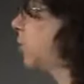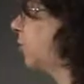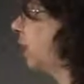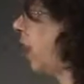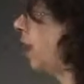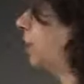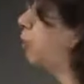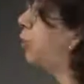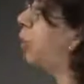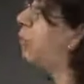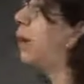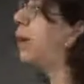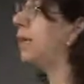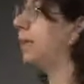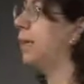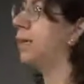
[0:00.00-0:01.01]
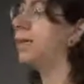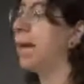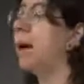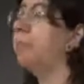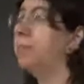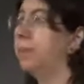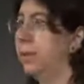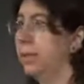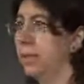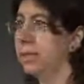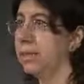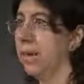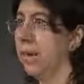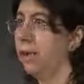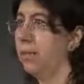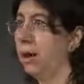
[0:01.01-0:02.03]
okay, we want an example in
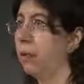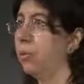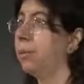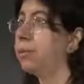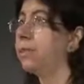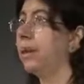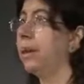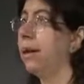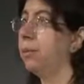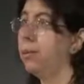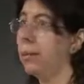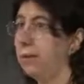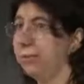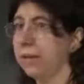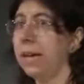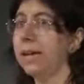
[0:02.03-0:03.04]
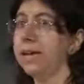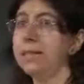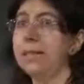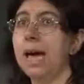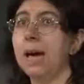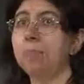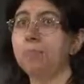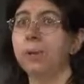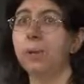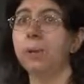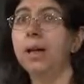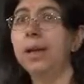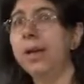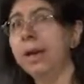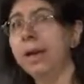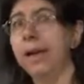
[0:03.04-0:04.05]
this area. What's the label of that example?
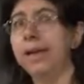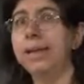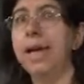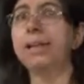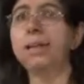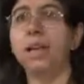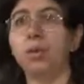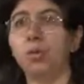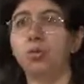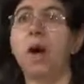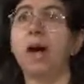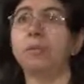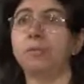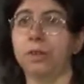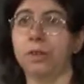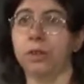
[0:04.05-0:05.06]
and that can drive the